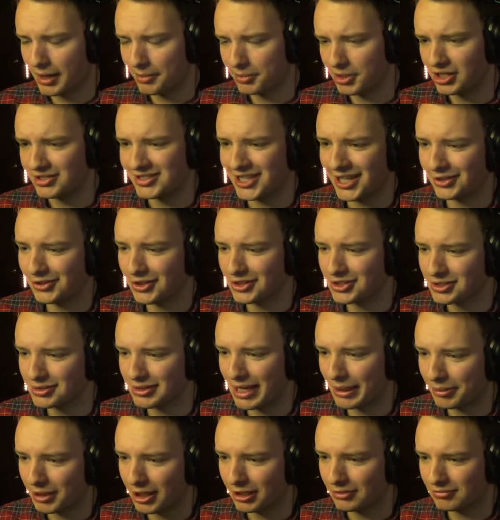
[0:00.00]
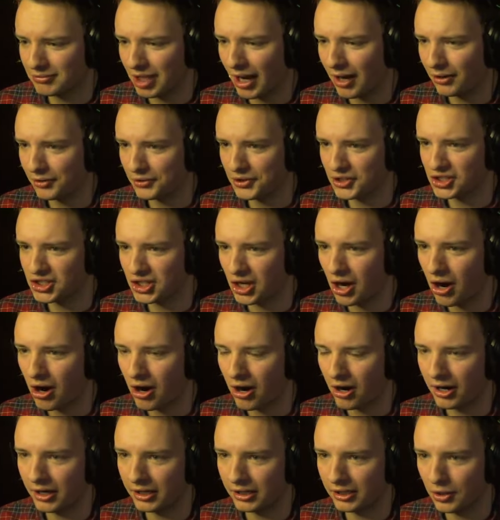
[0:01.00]
I'm gonna take this- I'm gonna tongue this
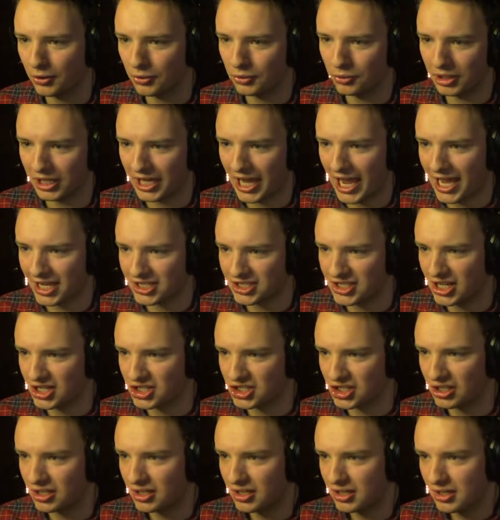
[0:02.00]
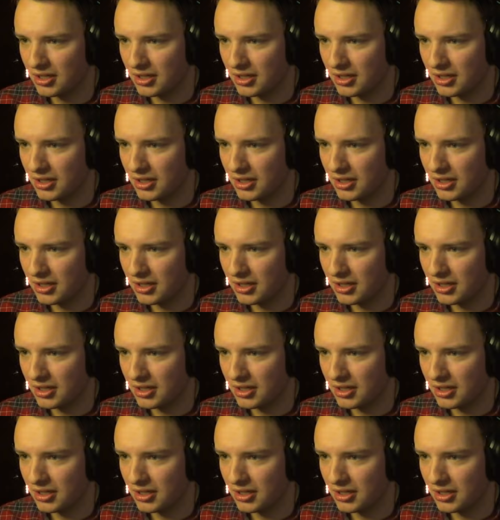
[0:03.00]
car and go to a gas station.